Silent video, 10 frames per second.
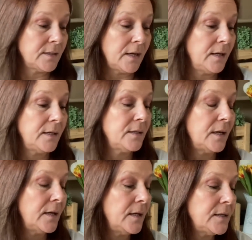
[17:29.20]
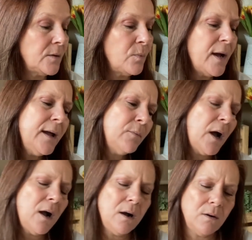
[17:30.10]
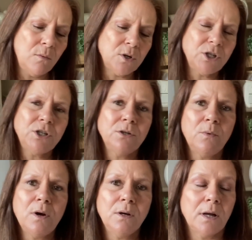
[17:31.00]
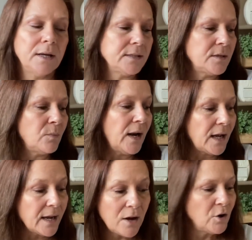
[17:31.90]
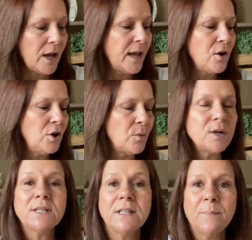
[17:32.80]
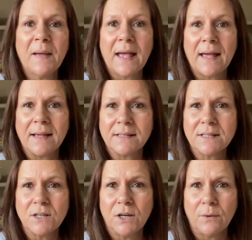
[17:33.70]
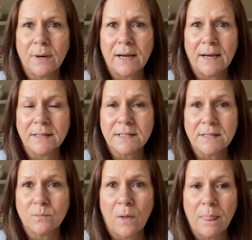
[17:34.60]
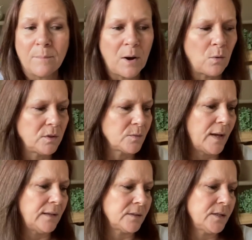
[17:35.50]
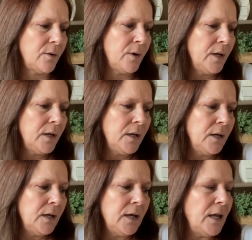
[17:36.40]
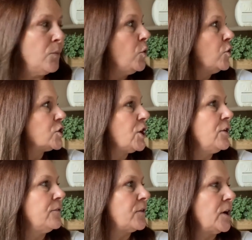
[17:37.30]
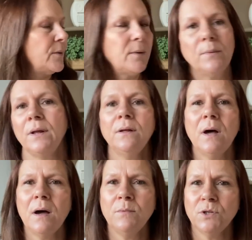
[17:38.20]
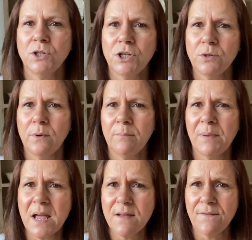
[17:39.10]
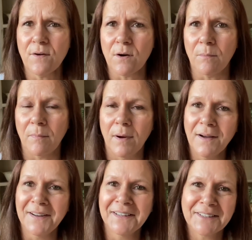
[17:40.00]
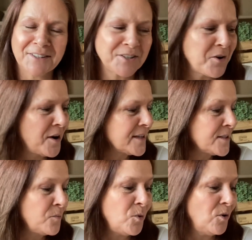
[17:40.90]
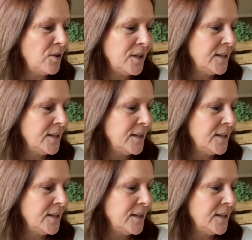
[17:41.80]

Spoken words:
he said, why? What did you want? I said, well, I only wanted the pears. You know, I didn't want the bowl as well. So he walked over and he went, well, how much did you want to pay for them? So I said, well,